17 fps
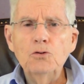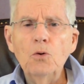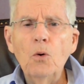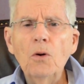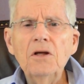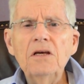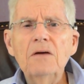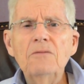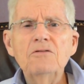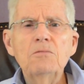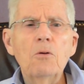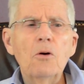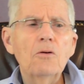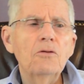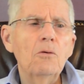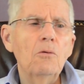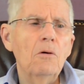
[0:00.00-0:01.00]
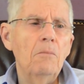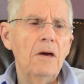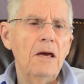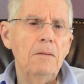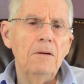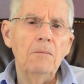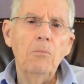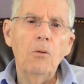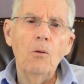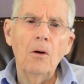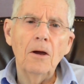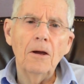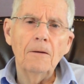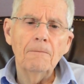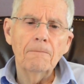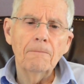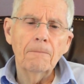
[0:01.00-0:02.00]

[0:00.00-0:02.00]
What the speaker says: daughter gives birth to a baby boy.